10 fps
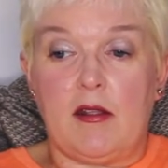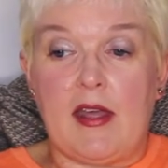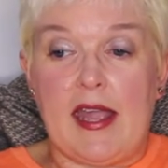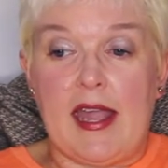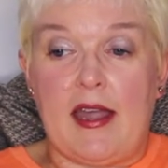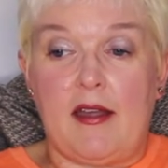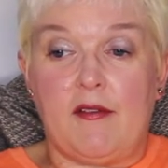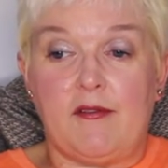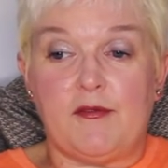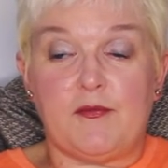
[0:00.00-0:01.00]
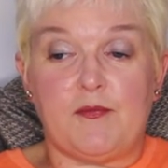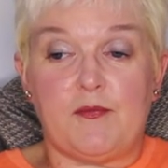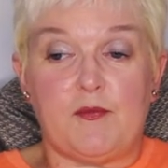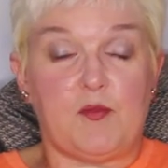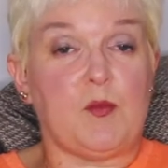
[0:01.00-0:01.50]
they have
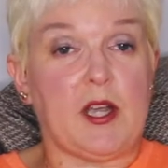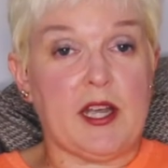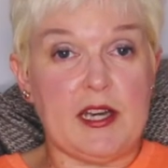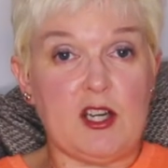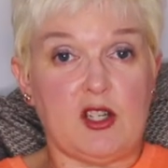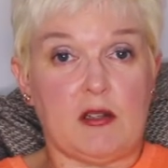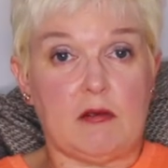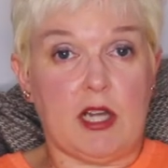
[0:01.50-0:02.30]
a condition,